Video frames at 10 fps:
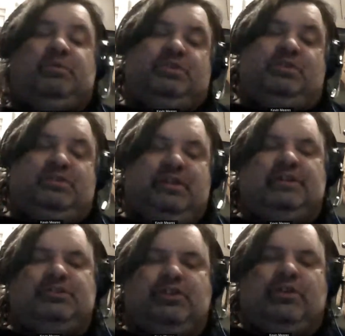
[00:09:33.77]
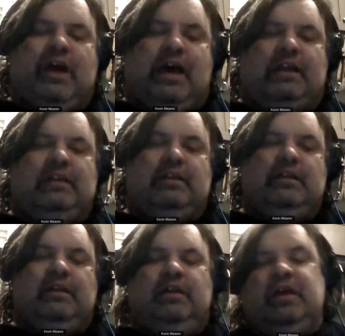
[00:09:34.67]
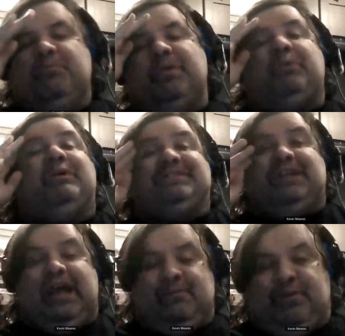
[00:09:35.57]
whether it was a hallucination or not. But it wasn't